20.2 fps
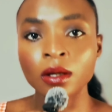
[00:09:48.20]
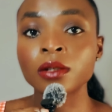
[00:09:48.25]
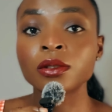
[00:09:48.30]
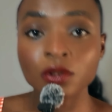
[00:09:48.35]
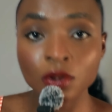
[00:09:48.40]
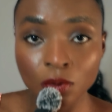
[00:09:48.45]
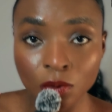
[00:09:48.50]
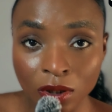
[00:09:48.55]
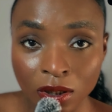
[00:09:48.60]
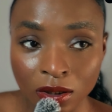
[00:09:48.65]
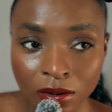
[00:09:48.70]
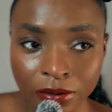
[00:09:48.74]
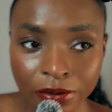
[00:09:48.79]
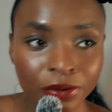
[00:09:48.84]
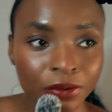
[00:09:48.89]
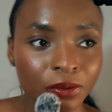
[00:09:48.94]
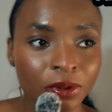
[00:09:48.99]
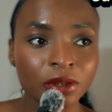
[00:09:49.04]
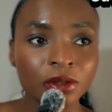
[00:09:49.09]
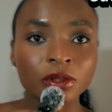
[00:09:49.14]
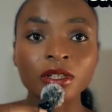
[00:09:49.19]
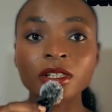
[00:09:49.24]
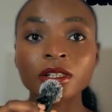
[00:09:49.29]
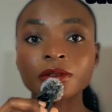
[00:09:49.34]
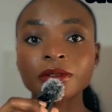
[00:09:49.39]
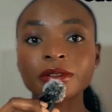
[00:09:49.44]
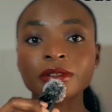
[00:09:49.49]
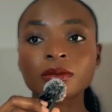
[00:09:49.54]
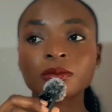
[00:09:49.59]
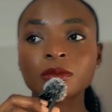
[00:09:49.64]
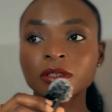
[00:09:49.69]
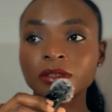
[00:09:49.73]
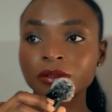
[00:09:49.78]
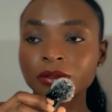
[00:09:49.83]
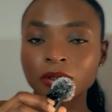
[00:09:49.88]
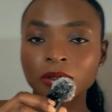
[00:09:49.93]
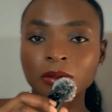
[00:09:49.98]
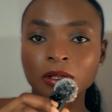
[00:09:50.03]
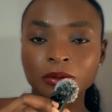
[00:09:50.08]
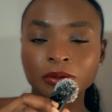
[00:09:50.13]
Tokens. So when you're hearing somebody
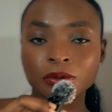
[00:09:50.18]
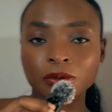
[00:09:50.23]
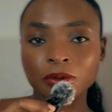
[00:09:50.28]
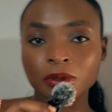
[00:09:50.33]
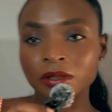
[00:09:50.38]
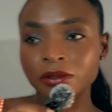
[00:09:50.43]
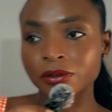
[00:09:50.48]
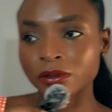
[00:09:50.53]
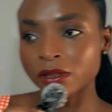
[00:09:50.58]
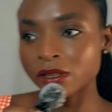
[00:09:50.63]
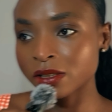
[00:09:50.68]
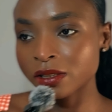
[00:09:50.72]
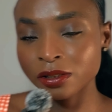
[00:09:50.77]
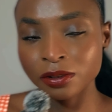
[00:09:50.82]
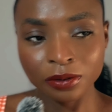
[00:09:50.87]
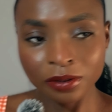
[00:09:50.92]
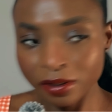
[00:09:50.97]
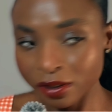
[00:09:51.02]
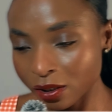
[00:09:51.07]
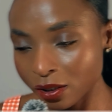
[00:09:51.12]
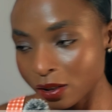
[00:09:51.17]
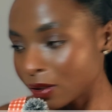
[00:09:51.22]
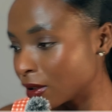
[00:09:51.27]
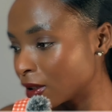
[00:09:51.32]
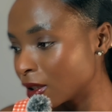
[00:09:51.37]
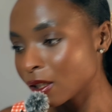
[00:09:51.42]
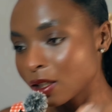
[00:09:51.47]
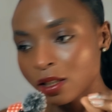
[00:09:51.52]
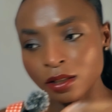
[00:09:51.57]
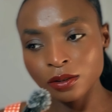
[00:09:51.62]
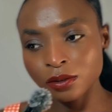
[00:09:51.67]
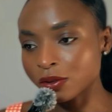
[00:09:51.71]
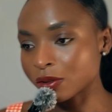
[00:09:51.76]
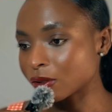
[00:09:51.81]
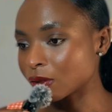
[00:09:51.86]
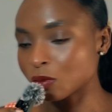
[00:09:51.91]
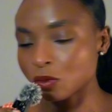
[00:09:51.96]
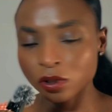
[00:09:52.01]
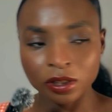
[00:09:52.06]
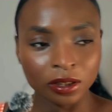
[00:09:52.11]
talk about tokens, or let's say you're saying you're
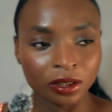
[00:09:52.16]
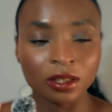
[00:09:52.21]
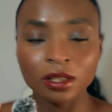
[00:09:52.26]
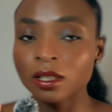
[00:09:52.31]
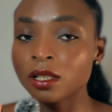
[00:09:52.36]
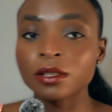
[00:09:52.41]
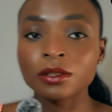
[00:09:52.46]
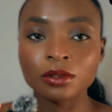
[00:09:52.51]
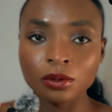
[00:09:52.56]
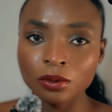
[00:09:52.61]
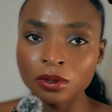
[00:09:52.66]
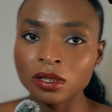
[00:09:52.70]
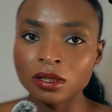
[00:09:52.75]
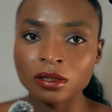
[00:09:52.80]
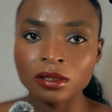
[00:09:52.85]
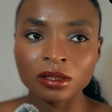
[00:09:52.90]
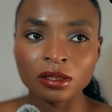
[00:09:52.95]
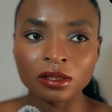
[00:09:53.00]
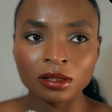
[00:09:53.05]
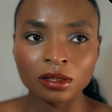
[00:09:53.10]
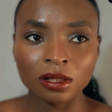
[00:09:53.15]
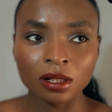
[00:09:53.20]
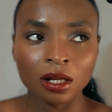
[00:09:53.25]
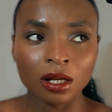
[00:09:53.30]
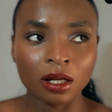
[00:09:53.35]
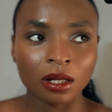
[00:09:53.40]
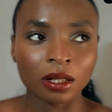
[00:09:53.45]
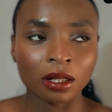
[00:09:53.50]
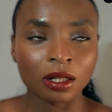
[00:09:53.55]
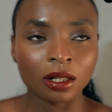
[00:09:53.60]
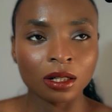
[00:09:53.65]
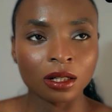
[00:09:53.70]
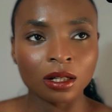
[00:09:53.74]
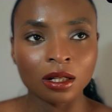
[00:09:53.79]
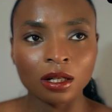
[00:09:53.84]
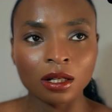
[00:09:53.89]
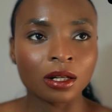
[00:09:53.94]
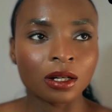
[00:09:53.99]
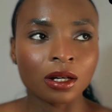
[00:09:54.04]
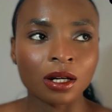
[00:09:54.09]
somewhere, tokens is like
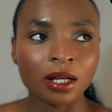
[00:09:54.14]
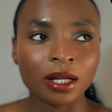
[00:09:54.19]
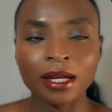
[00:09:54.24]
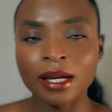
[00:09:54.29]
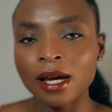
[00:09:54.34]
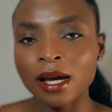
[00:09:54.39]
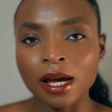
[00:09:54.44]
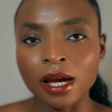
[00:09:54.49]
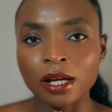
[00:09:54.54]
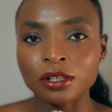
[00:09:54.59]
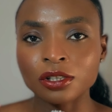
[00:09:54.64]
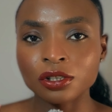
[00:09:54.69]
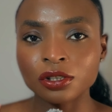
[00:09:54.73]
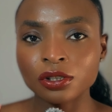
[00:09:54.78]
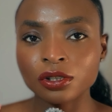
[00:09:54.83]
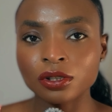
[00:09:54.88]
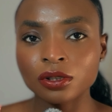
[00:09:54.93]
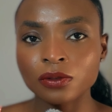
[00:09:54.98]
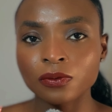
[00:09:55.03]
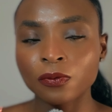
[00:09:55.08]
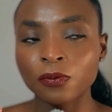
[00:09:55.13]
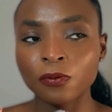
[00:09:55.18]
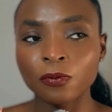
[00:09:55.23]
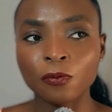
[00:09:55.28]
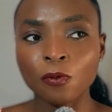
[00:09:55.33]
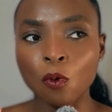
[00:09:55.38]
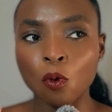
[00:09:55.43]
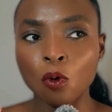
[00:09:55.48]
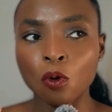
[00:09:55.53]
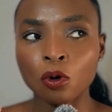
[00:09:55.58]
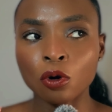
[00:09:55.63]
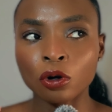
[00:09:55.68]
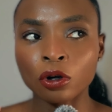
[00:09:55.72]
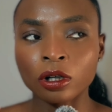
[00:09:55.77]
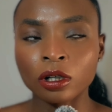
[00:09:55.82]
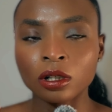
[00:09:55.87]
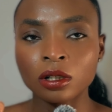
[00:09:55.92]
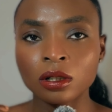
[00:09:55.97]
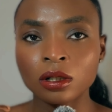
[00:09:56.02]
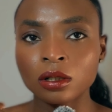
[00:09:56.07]
cash
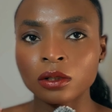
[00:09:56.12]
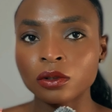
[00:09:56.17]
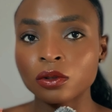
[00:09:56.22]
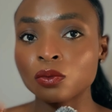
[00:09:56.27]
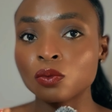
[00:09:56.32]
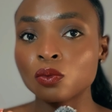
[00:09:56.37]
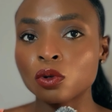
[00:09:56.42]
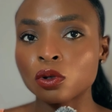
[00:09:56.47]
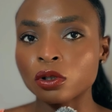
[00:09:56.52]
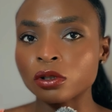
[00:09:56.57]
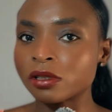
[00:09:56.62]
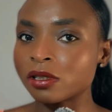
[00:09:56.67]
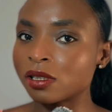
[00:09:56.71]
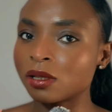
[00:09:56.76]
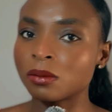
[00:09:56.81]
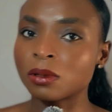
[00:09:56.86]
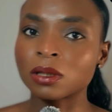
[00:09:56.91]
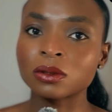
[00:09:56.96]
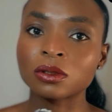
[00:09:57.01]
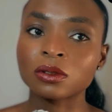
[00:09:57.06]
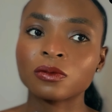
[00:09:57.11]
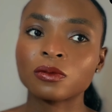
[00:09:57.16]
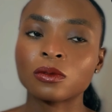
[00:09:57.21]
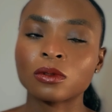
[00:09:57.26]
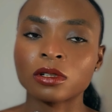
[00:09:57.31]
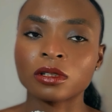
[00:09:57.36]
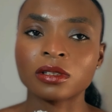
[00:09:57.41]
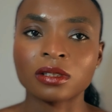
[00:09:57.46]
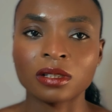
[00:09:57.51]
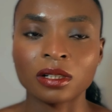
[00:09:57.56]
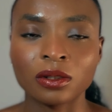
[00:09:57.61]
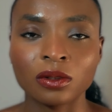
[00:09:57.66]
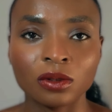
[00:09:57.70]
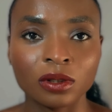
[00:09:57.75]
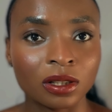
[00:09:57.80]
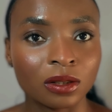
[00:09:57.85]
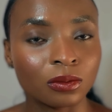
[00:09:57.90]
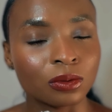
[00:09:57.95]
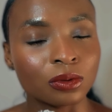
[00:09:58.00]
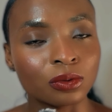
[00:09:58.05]
for the amount of words that you're
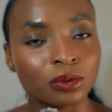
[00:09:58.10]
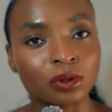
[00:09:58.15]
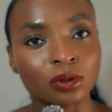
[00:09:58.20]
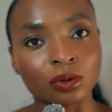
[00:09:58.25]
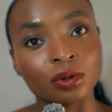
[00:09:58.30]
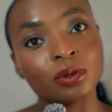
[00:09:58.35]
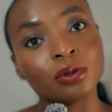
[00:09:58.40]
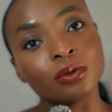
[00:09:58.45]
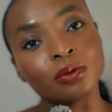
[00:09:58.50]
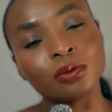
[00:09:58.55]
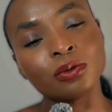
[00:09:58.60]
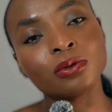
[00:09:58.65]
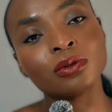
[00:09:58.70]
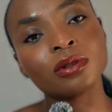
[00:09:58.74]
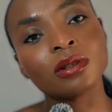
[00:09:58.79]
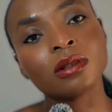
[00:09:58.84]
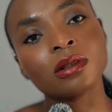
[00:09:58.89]
able to use.